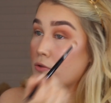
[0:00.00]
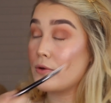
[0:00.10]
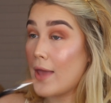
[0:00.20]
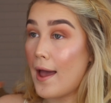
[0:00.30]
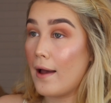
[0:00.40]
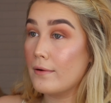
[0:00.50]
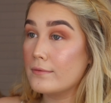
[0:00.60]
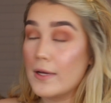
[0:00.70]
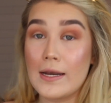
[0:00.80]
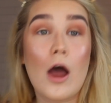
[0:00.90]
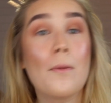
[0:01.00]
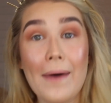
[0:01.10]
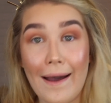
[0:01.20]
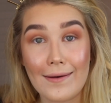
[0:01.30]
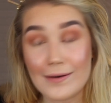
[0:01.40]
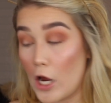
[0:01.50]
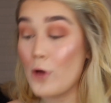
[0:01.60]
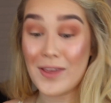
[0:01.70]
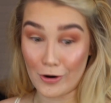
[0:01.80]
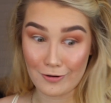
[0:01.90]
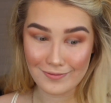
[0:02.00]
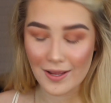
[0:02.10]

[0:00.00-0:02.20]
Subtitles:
So yeah, and now I'm back. Now I'm here.